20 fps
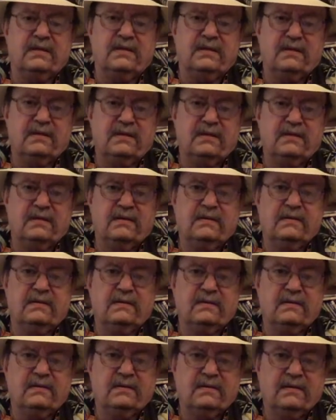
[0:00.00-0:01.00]

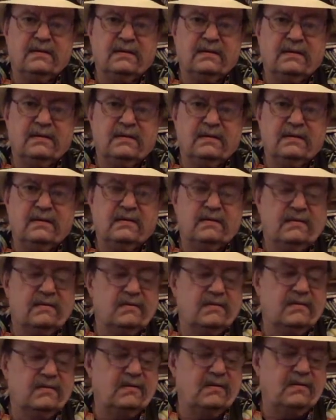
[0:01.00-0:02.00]

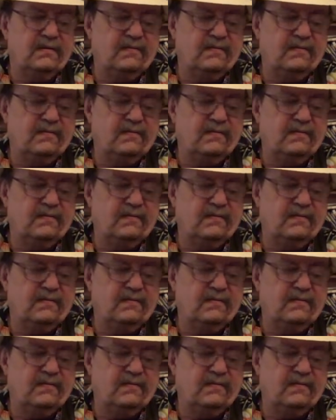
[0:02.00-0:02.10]
[no speech]